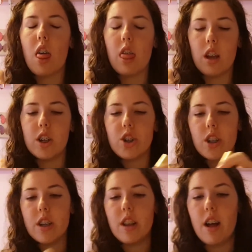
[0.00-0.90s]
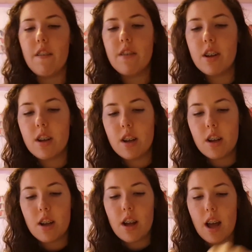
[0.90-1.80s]
Literally love.
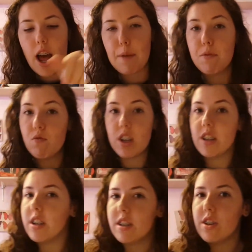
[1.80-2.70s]
I've been really into